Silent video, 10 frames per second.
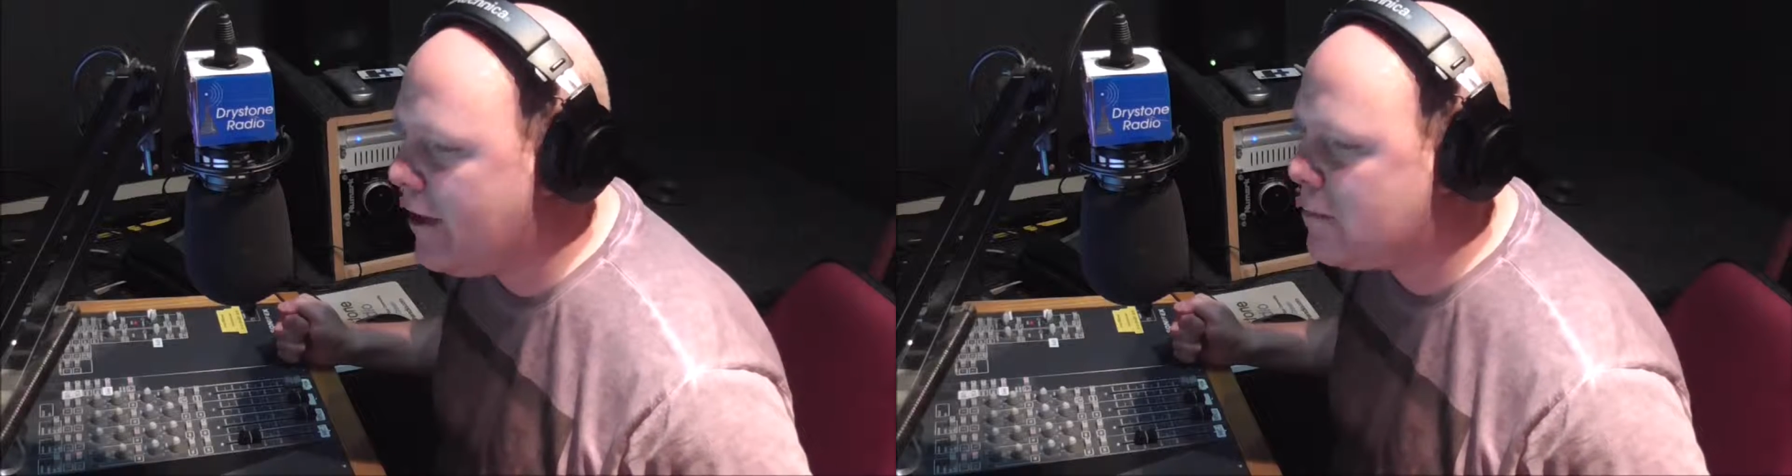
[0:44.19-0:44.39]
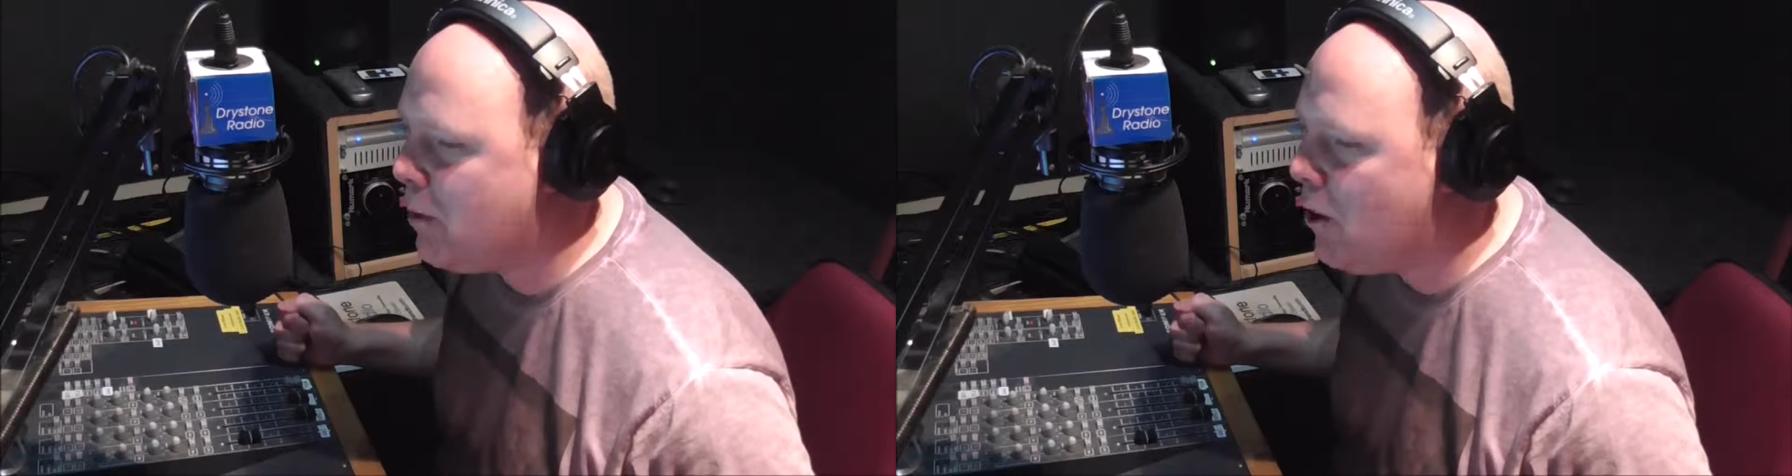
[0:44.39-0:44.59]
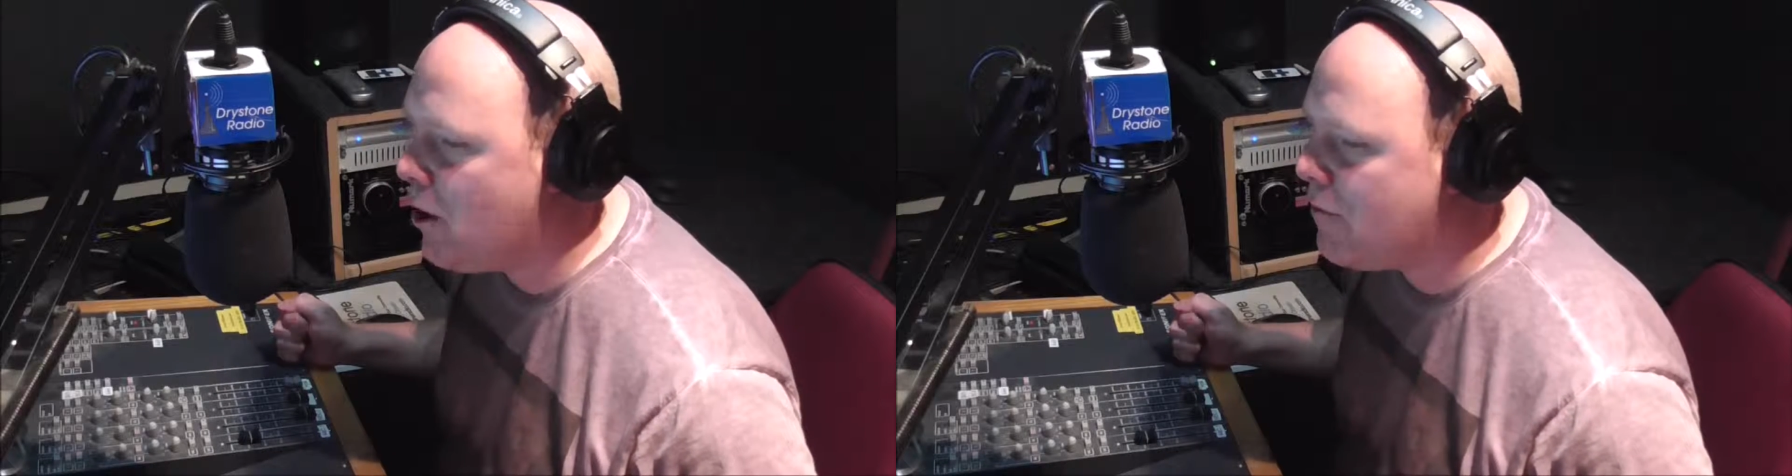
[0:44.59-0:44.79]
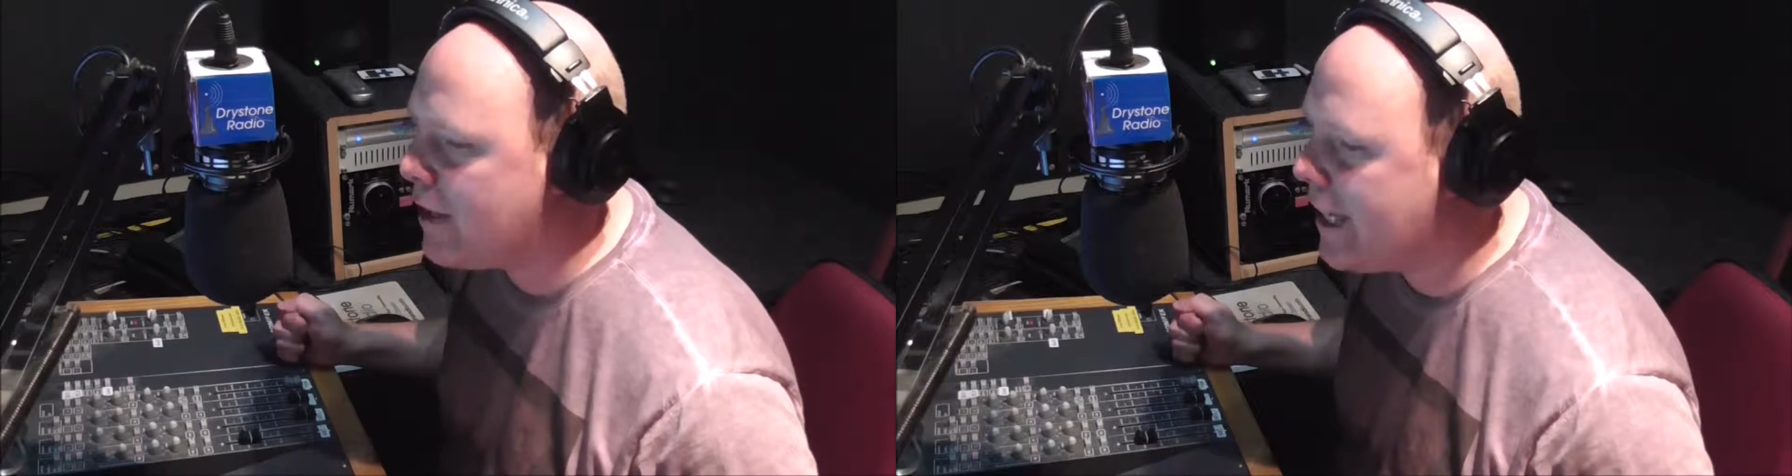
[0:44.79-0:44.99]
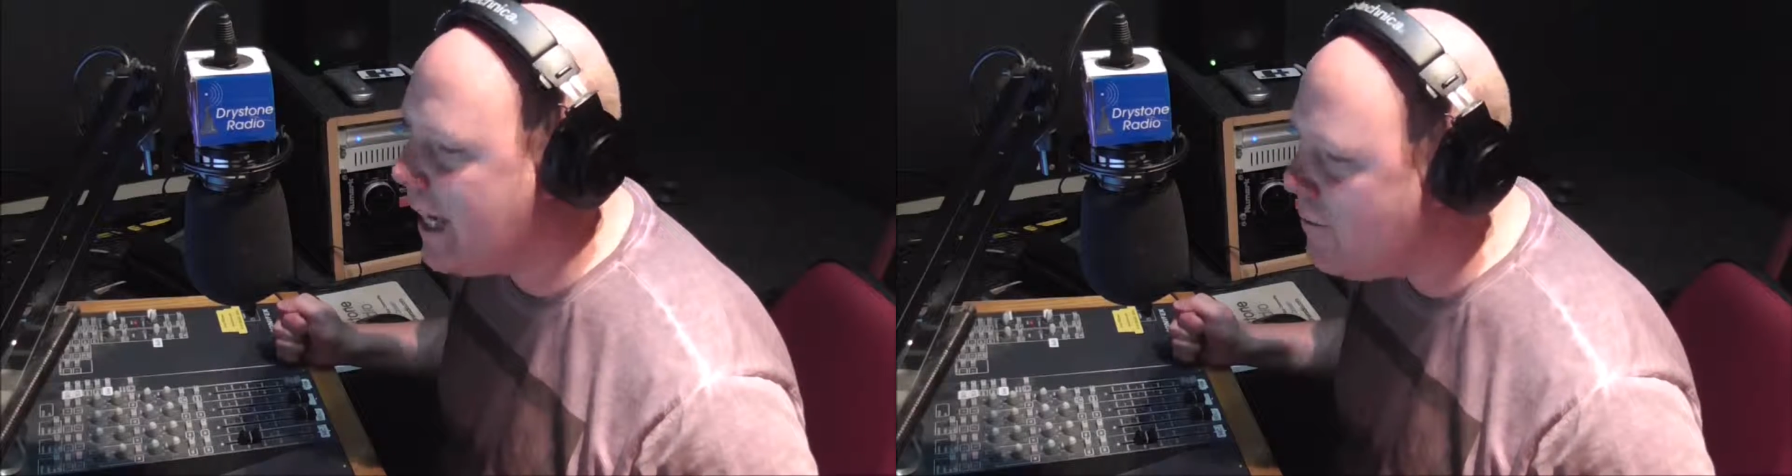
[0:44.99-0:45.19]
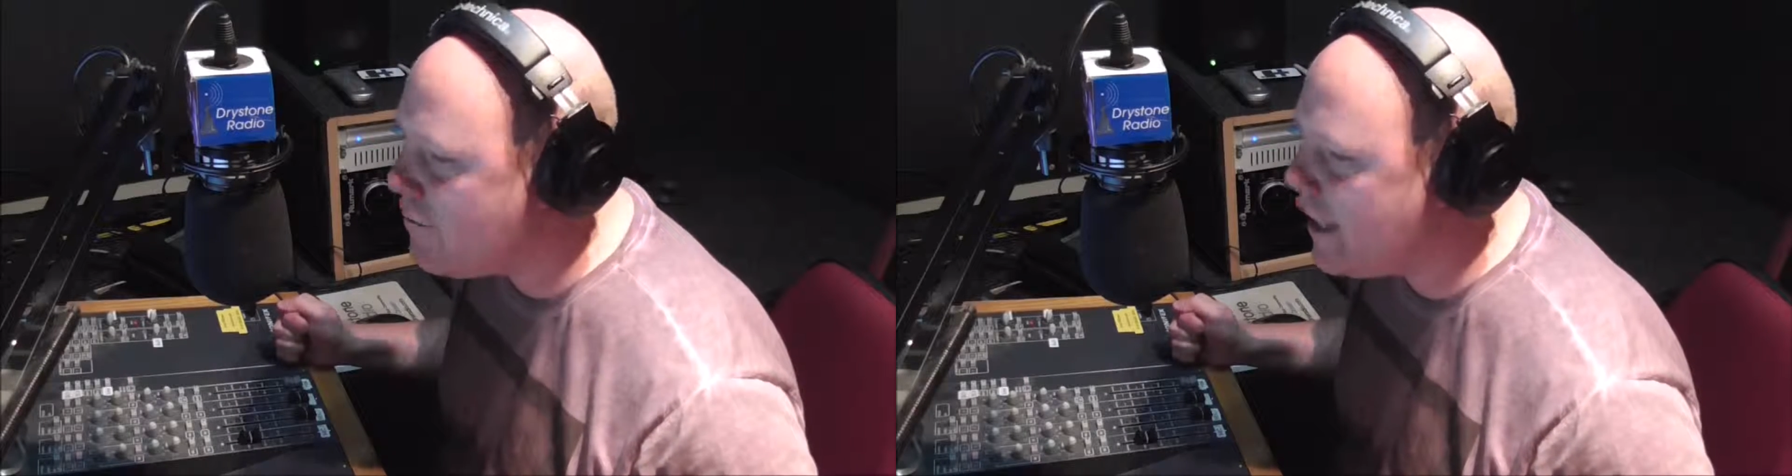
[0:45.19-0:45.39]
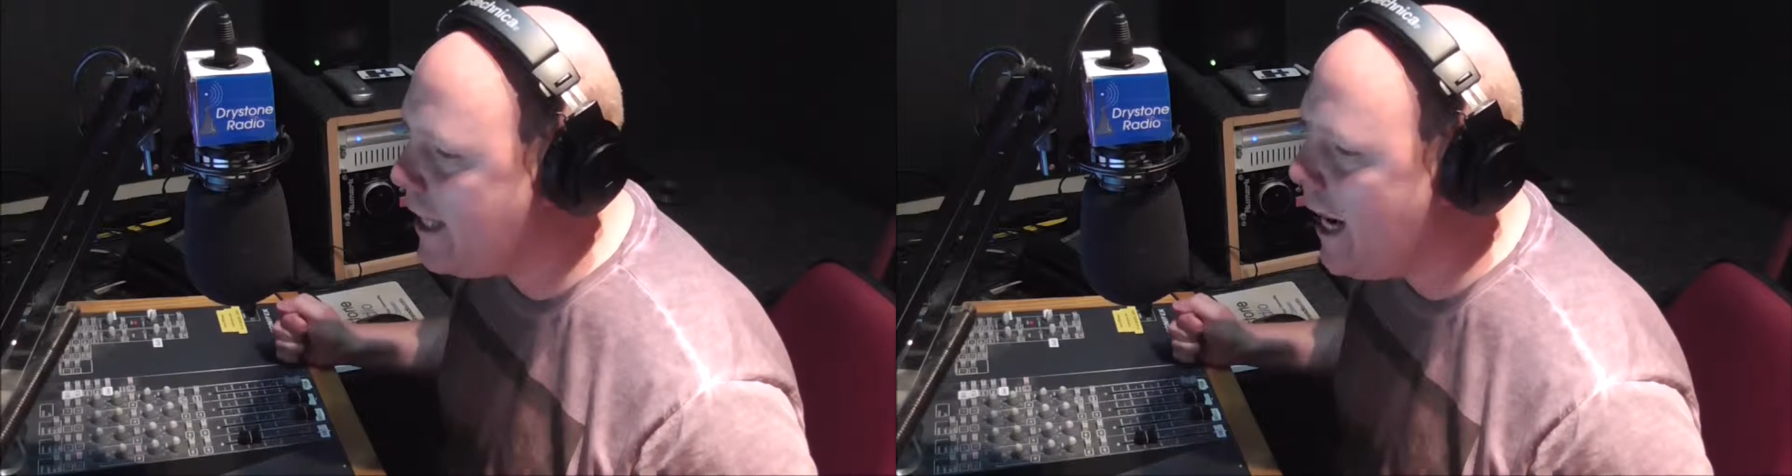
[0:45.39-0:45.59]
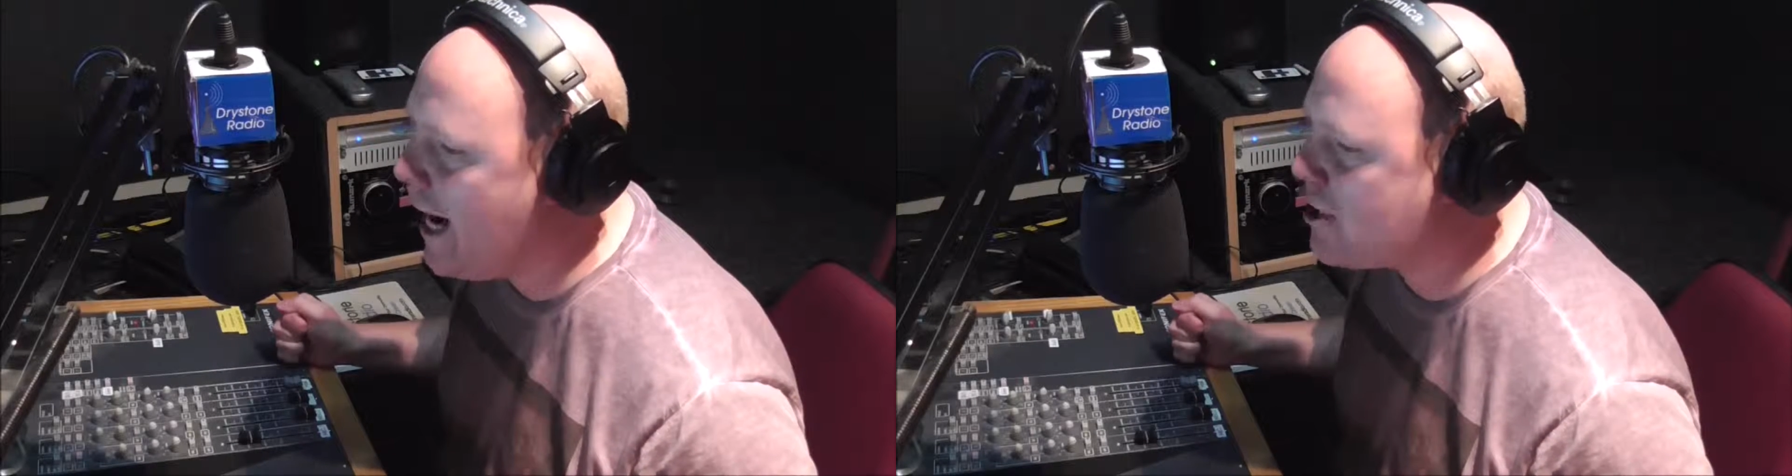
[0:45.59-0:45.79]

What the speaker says: He's part of the Keighley